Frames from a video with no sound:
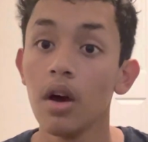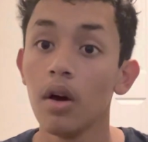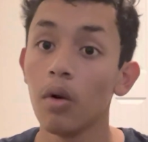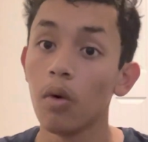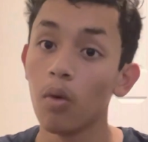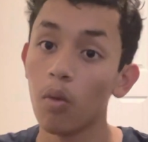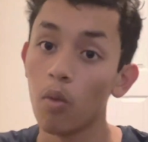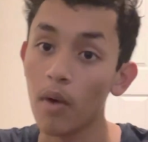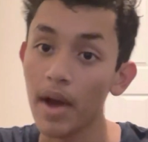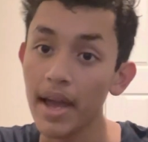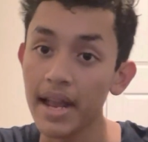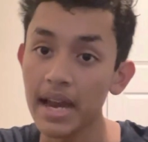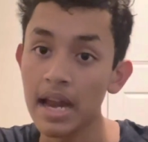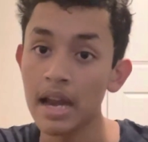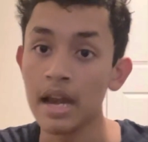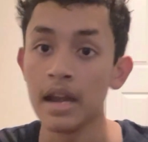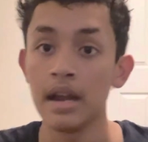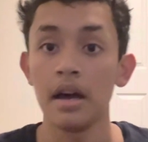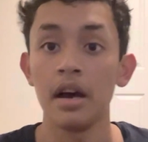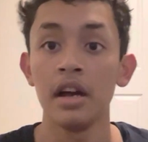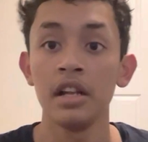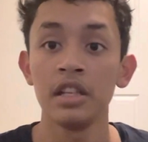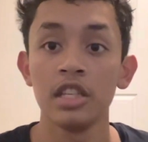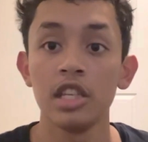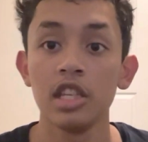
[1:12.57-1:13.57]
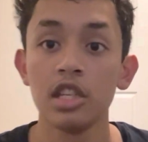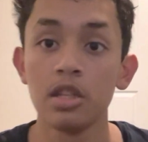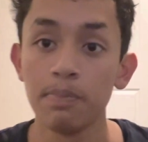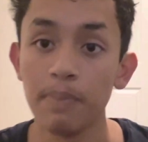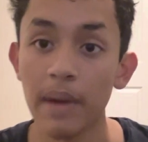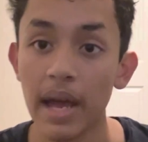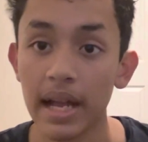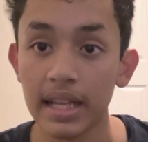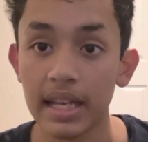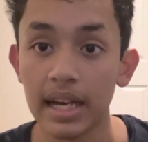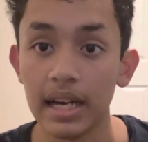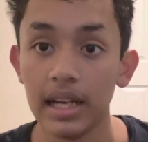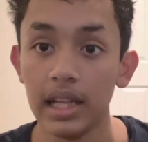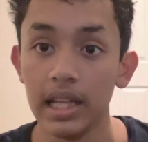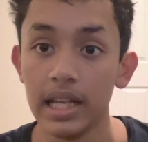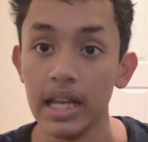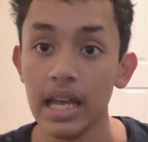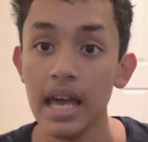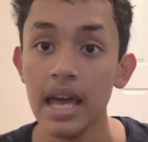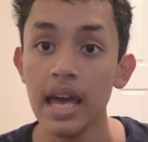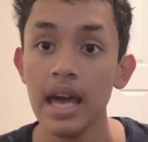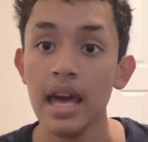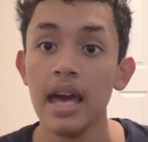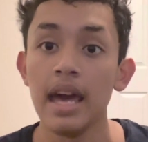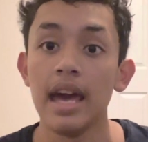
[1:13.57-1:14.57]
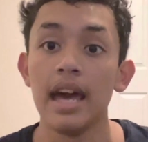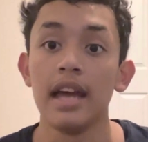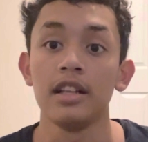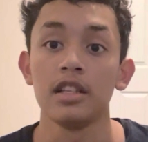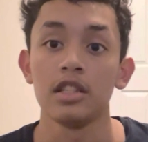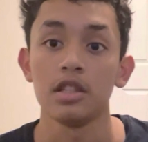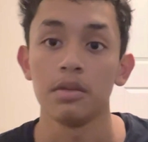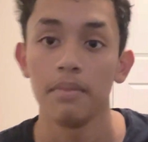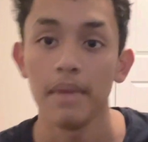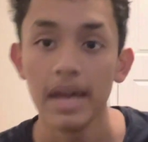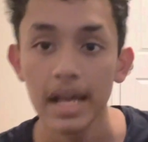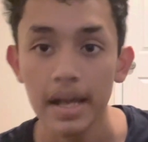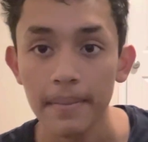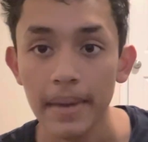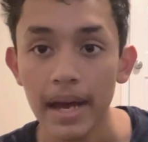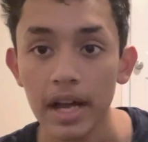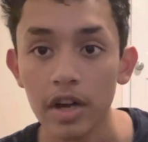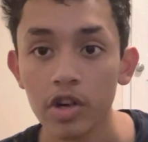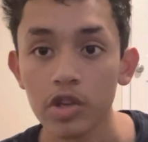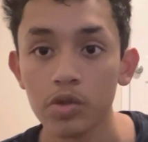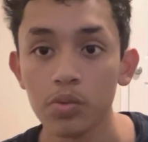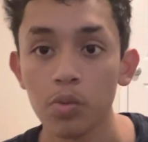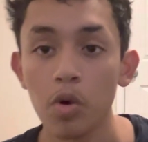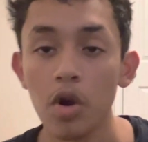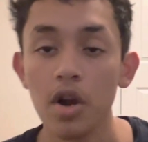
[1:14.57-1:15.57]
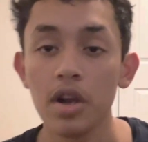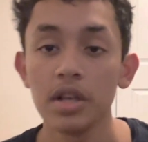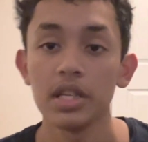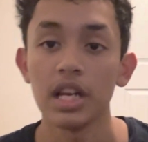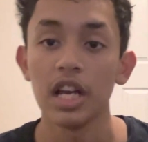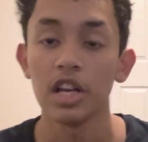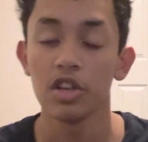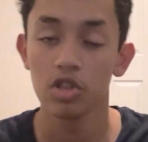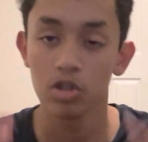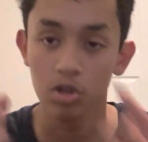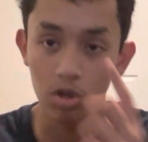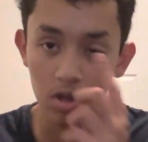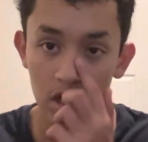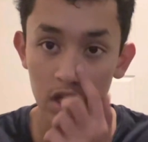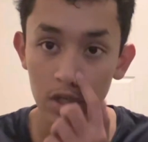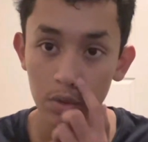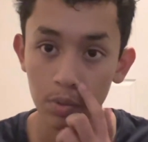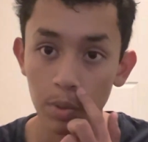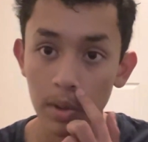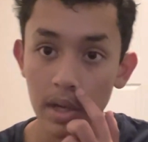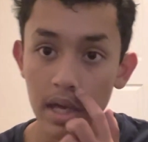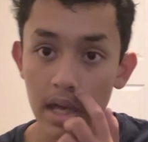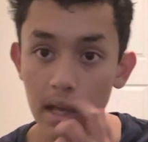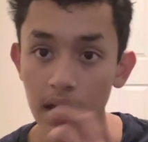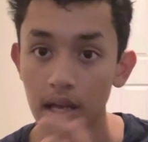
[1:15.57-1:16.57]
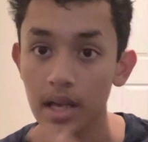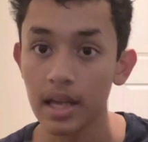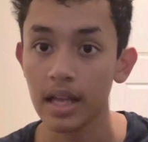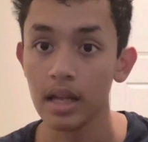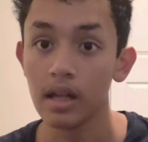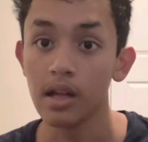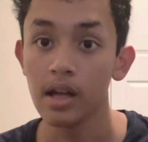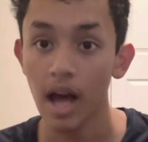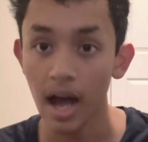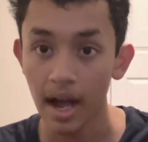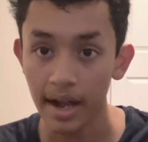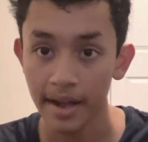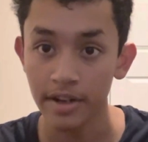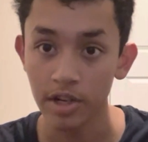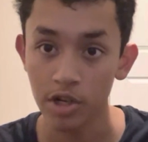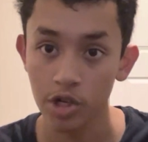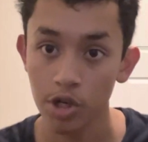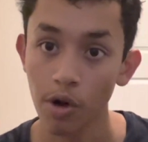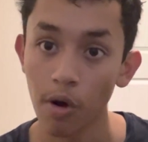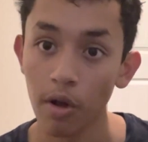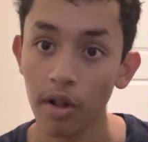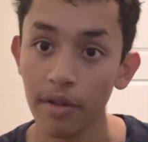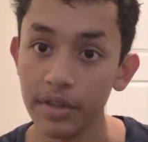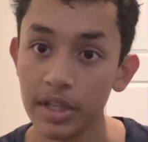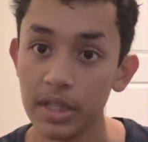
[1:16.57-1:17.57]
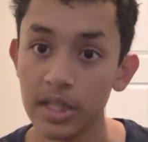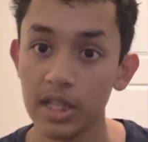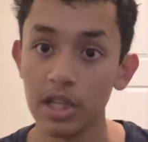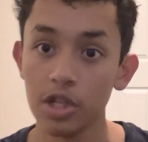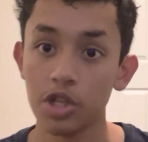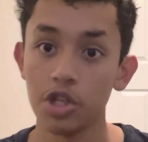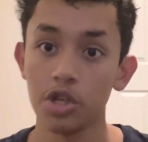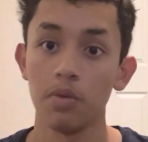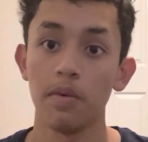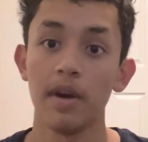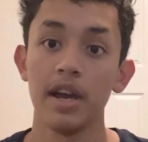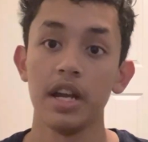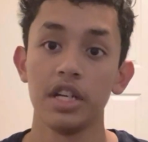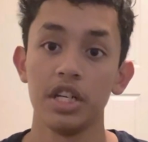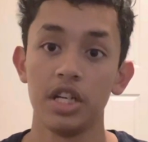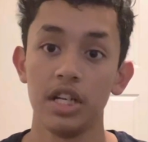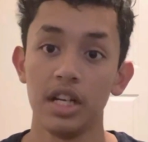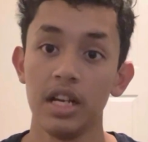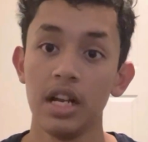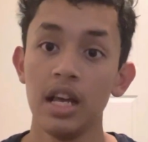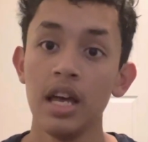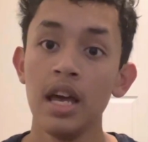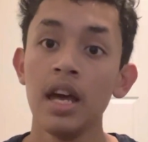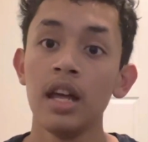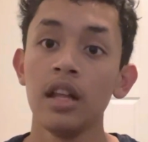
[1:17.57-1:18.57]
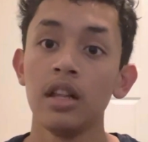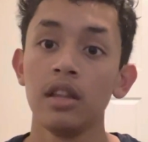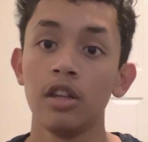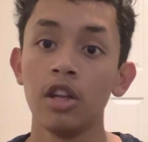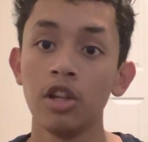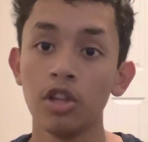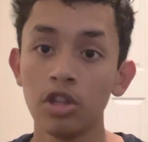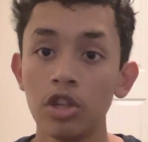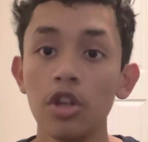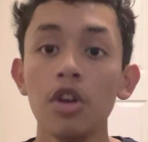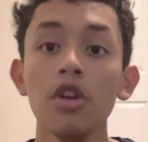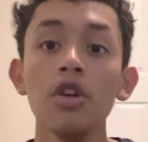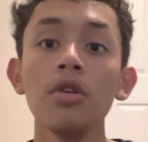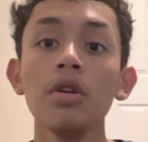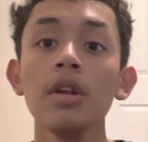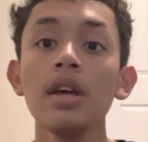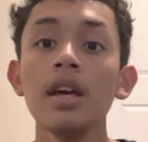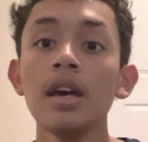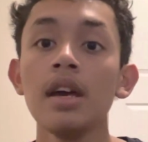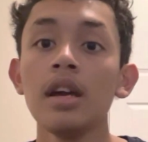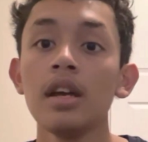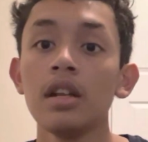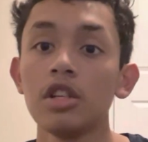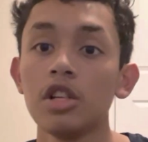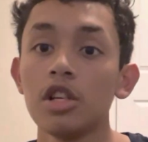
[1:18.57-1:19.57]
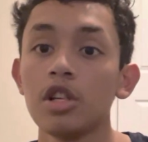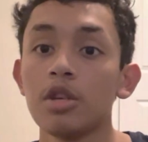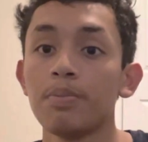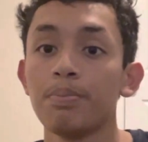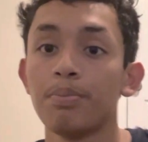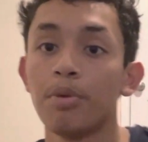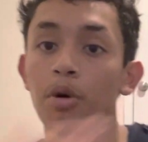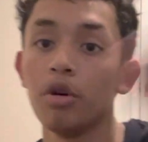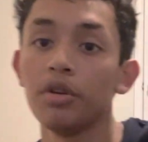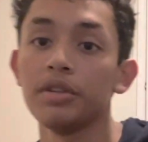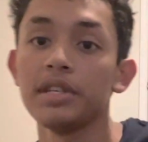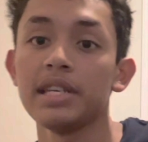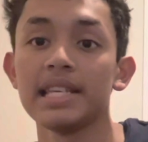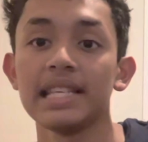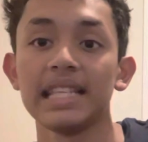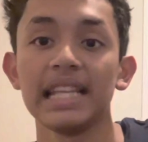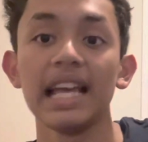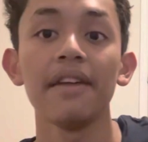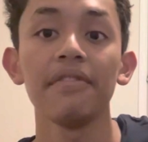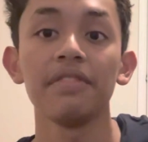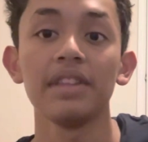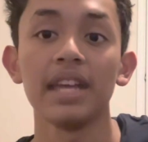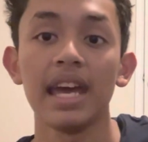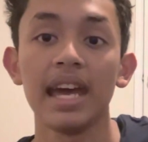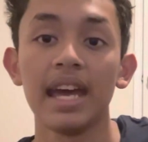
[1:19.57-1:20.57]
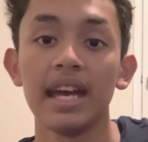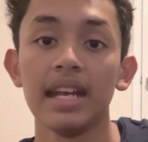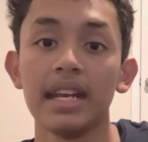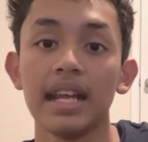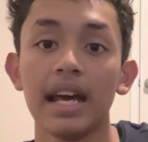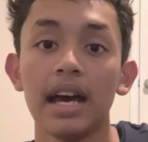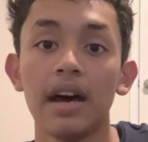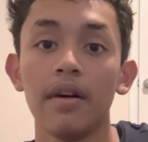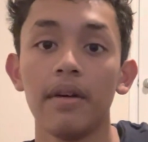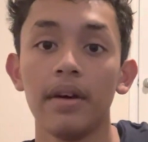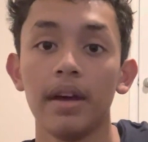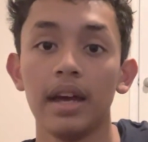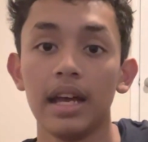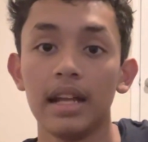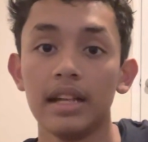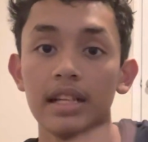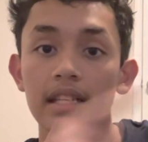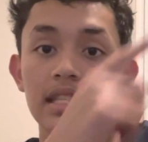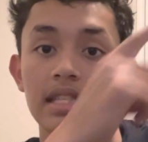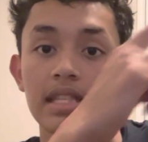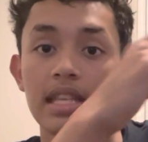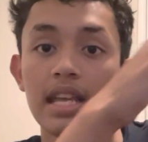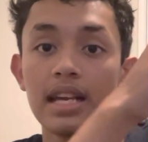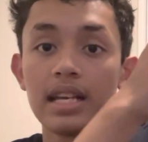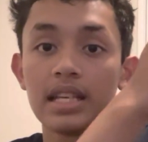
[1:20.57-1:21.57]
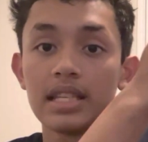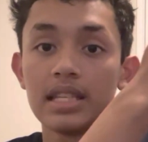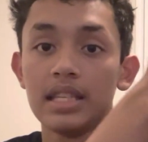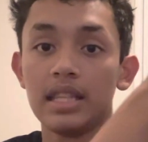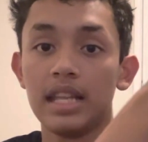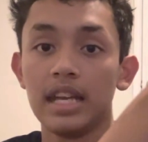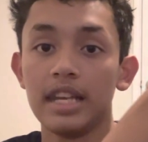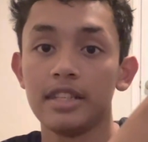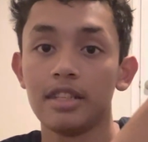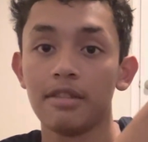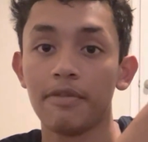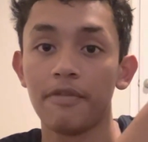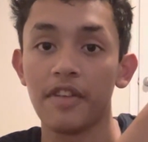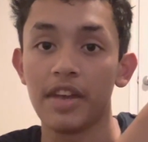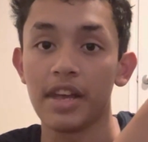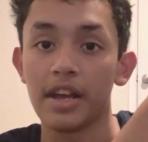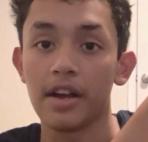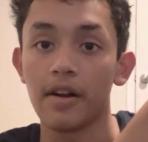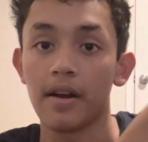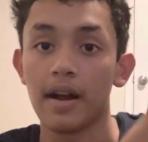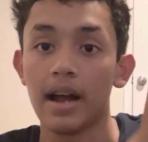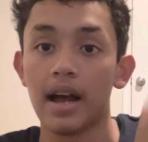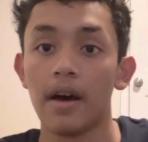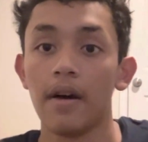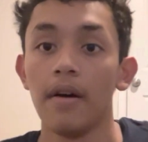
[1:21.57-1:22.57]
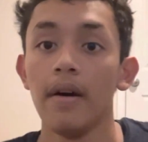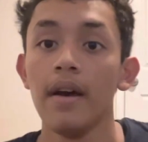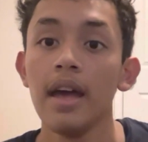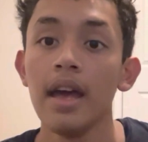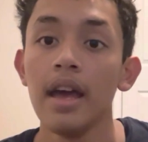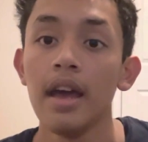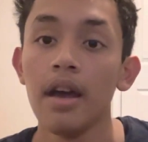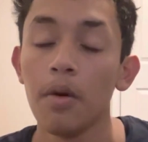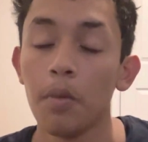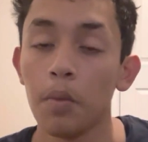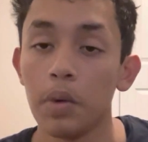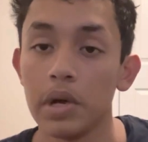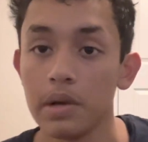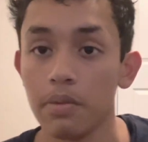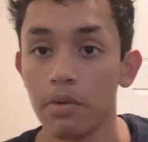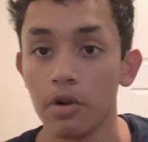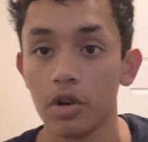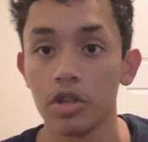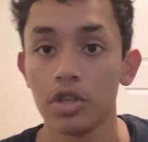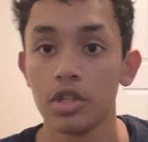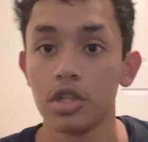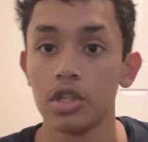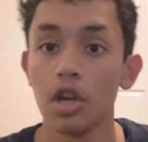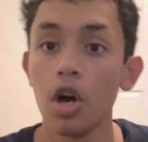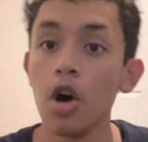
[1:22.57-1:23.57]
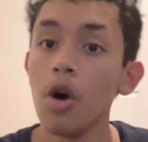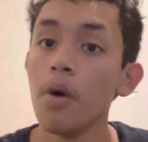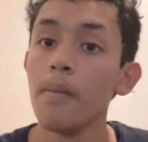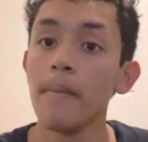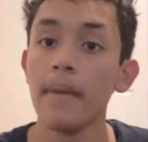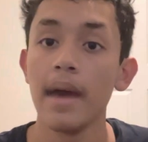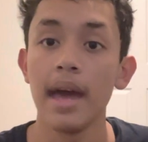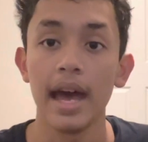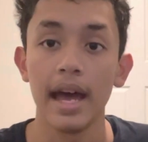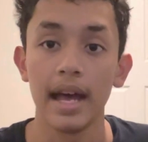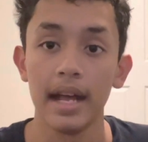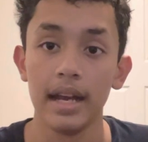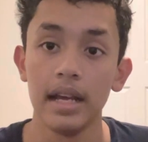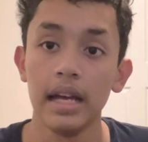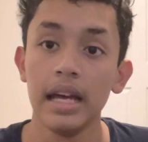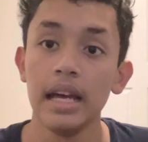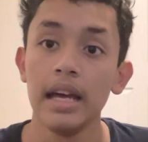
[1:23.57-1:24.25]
went in unsuspectedly. And to make matters worse, as soon as we got control of the situation, the dude just pulls his left hand out and sticks this finger out. We were so mad.